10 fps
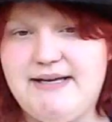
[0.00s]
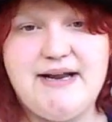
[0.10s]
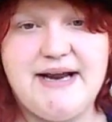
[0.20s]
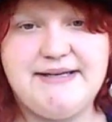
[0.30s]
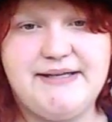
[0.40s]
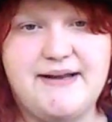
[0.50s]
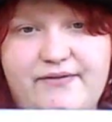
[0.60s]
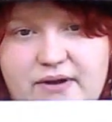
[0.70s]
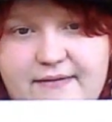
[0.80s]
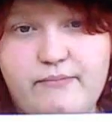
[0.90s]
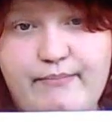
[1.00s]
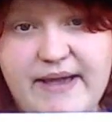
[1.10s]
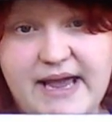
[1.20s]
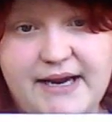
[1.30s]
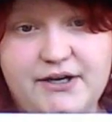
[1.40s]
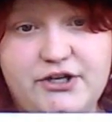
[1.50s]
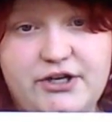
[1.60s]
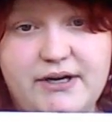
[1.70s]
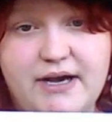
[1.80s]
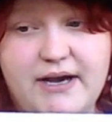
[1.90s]
it really accents it nicely if you have a
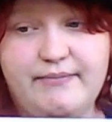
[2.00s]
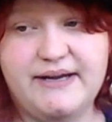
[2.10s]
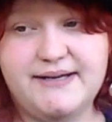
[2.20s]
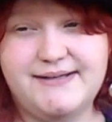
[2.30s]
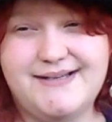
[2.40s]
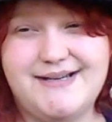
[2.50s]
beige,